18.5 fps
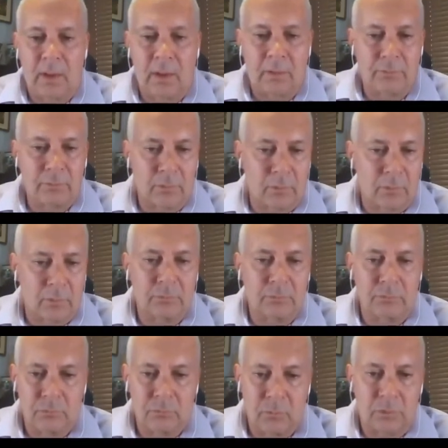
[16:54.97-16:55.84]
for
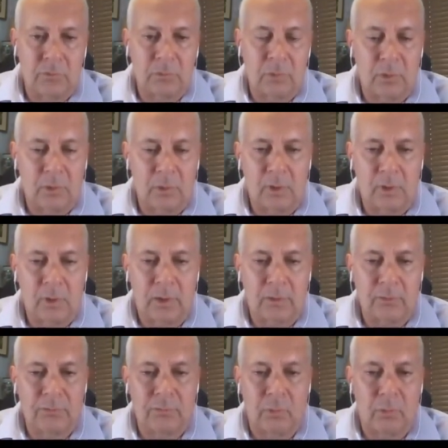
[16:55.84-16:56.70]
what's called a
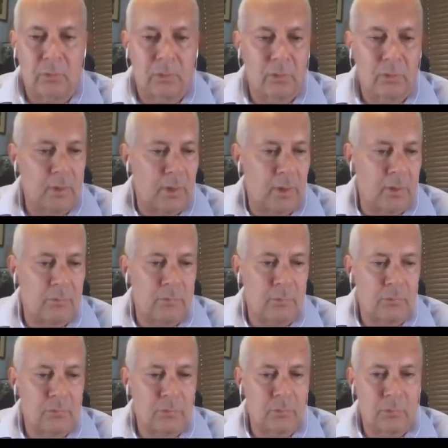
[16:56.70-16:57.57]
Class 4 and
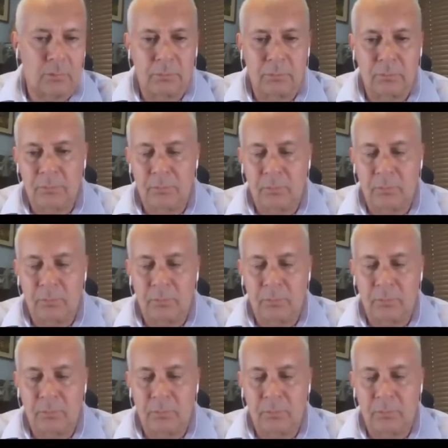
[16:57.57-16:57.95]
future